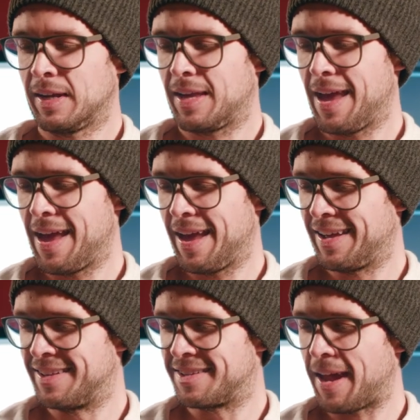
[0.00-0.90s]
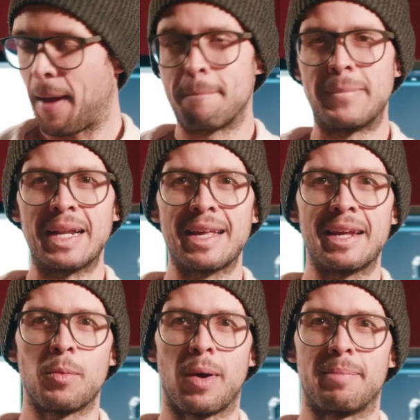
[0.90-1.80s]
because
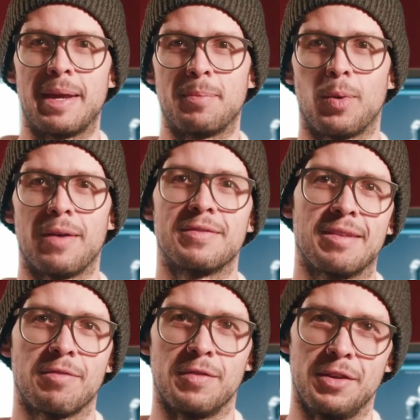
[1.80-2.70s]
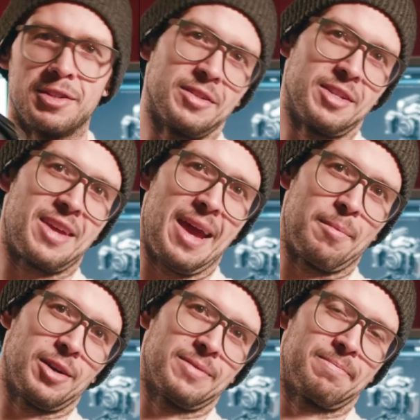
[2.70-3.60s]
1,000,000,001 people have done reviews on this
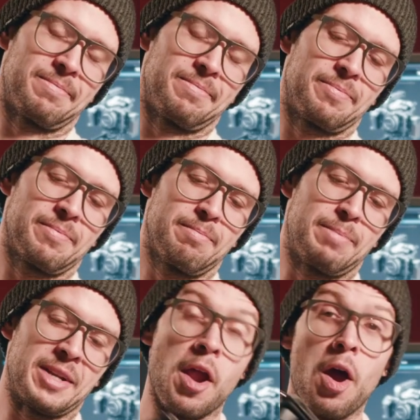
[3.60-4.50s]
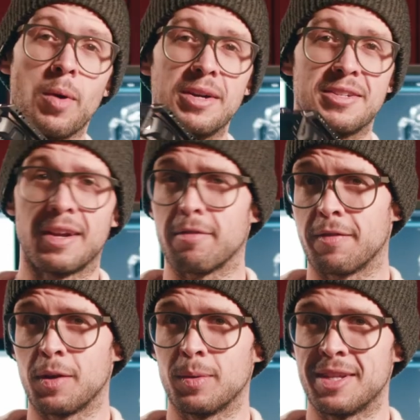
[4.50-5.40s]
camera, but no one's done a
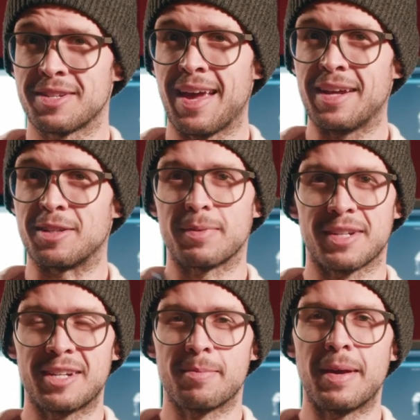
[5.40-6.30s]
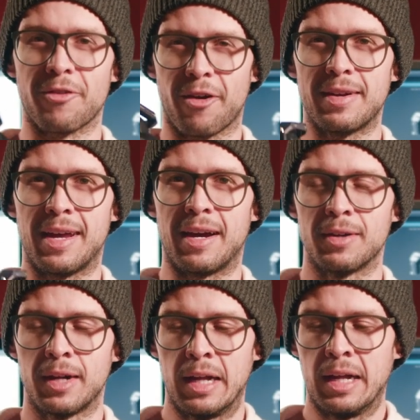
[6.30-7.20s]
review on this cage besides me right now.
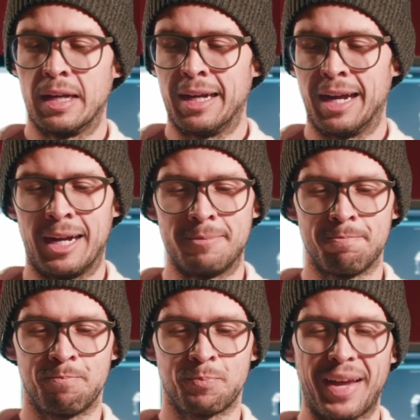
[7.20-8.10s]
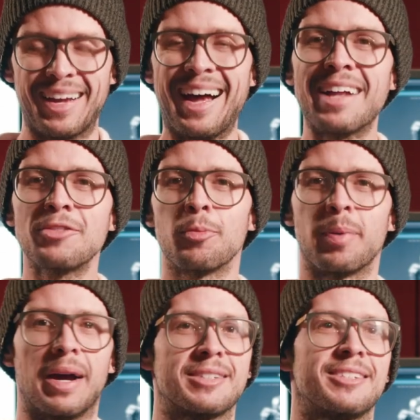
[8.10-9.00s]

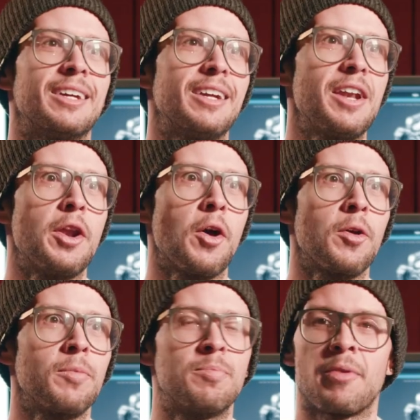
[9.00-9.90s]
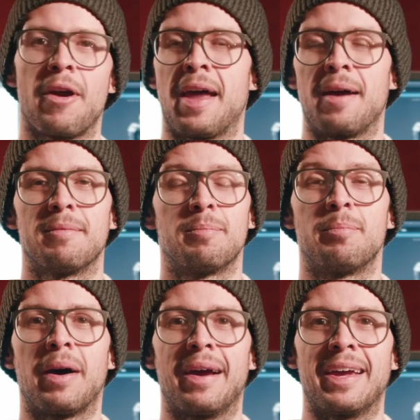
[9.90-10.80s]
$100, no brainer,
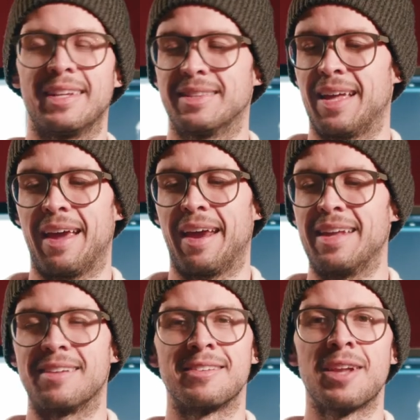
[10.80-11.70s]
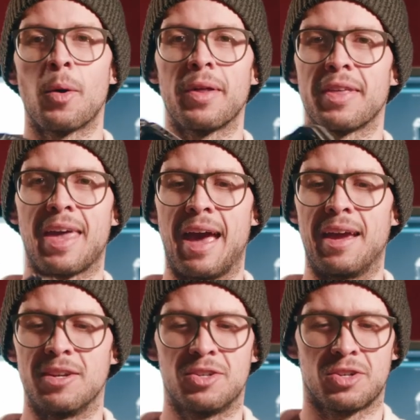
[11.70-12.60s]
buy it. There is no other
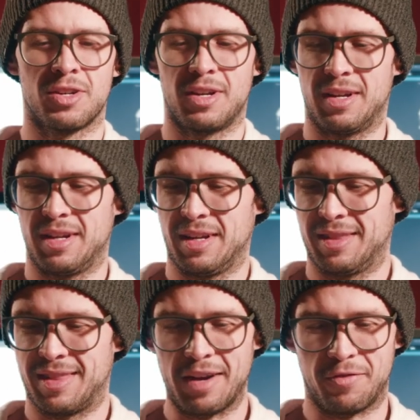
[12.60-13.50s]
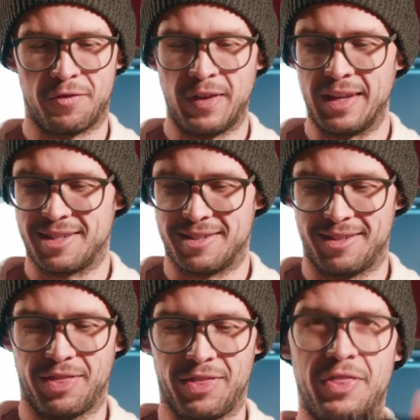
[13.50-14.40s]
cage that fits
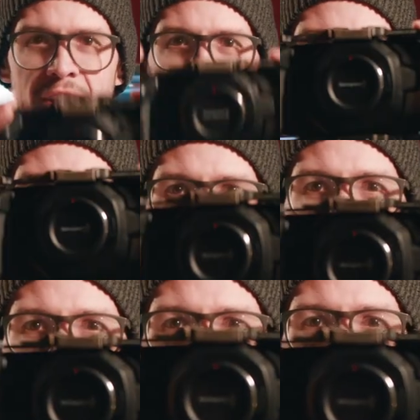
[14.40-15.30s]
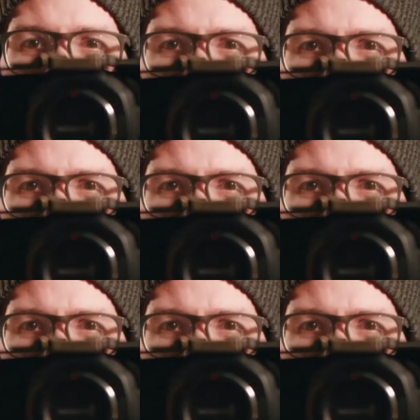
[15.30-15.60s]
this well. Look at that.